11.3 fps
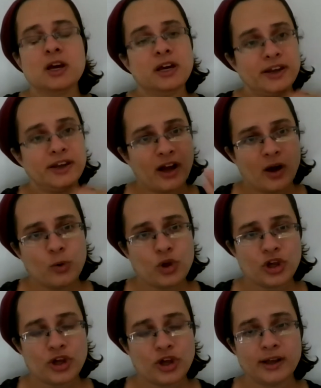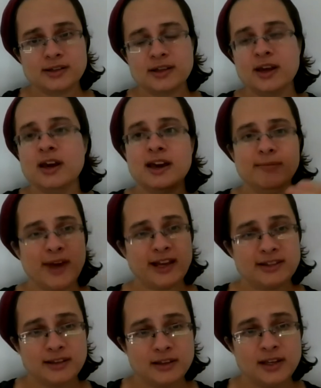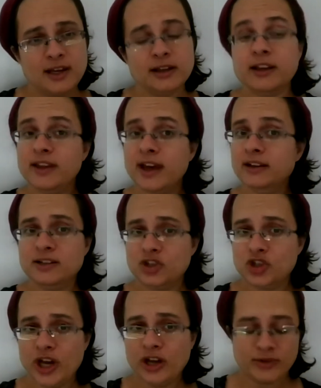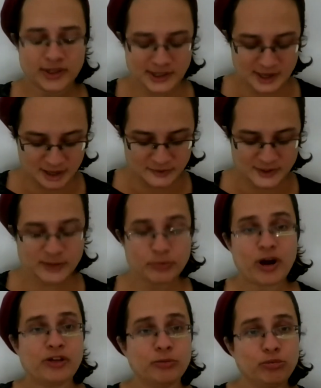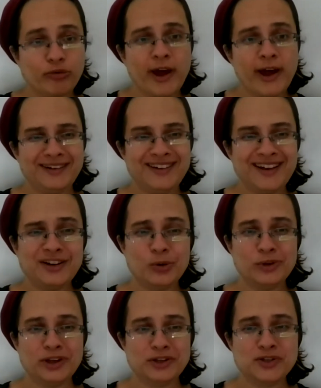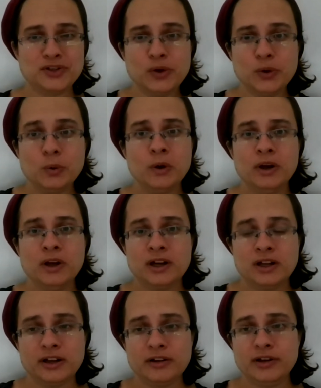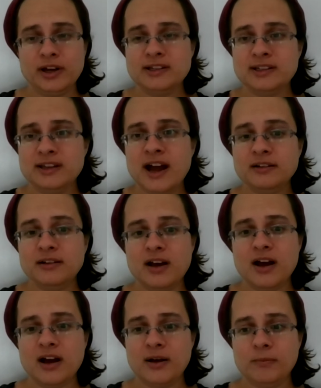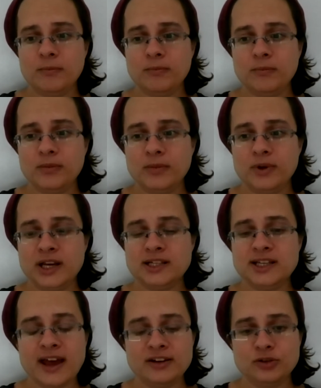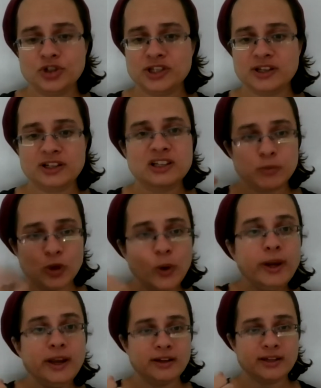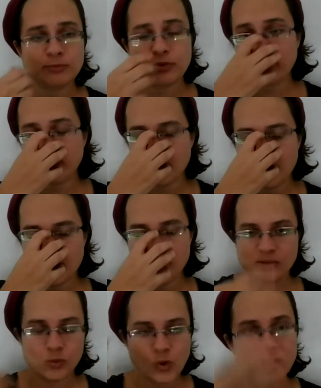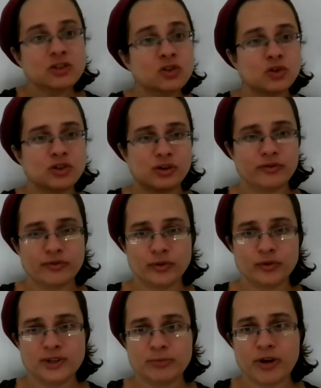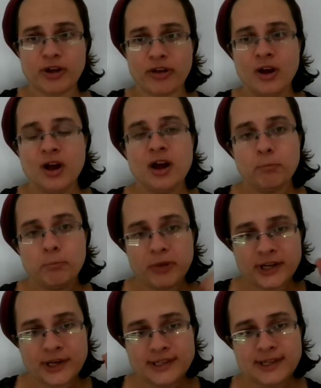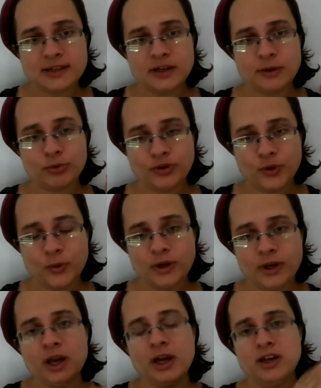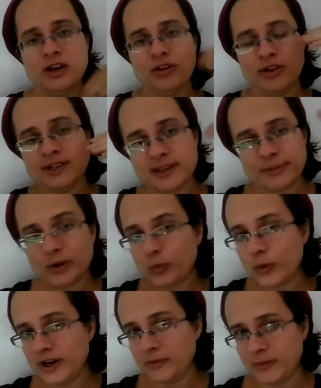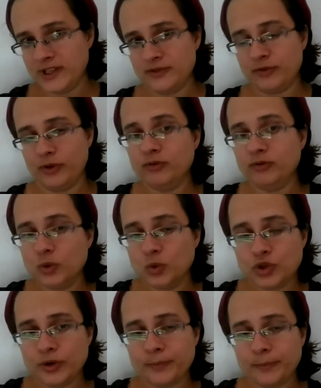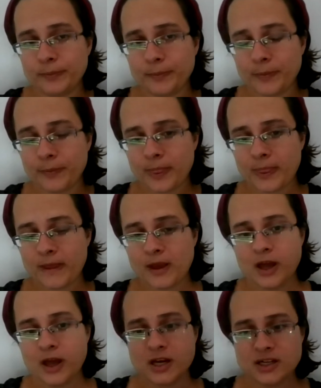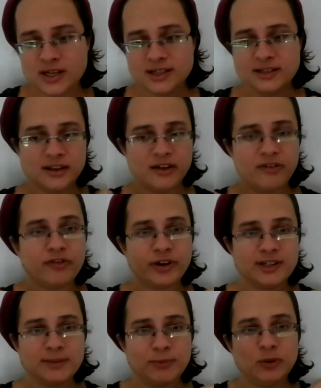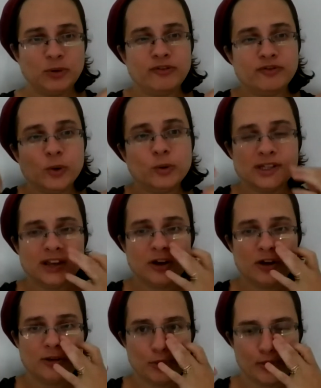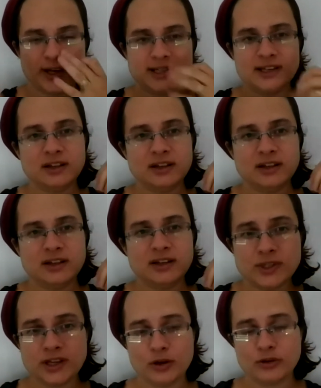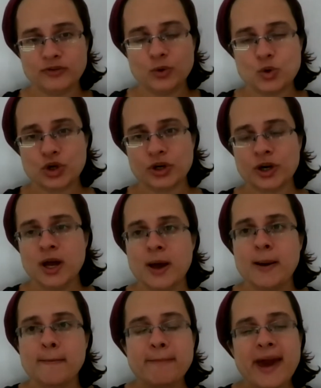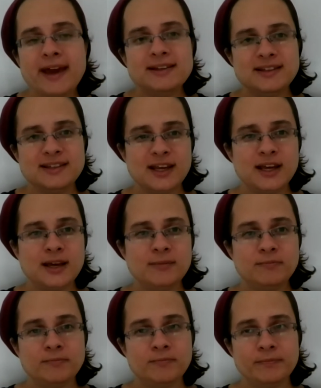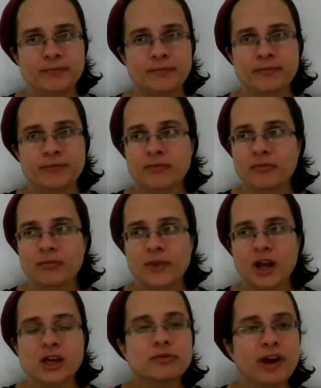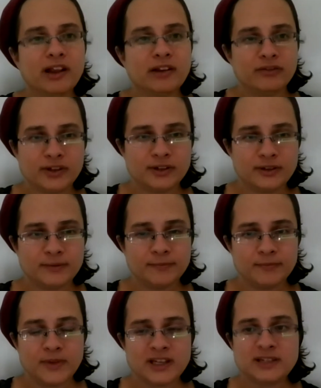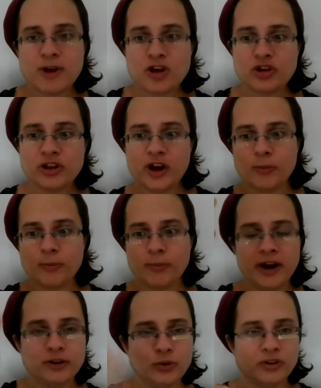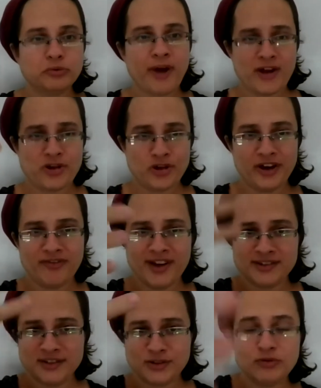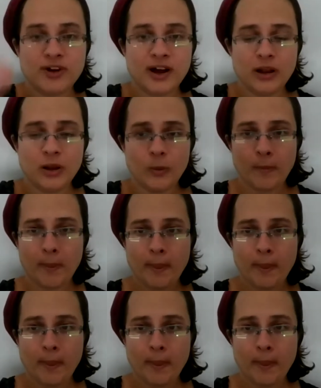He negotiates, he makes the deal. And then he's generous. He gives his brother bread, not only a stew. Clearly, he's not um, intent on just exploiting his brother. He, he wants to serve food to his brother, but he sees an opportunity and he thinks about what it means for the future. This difference between focusing on the present and focusing on the future may seem irrelevant, especially compared to the tragic events to follow.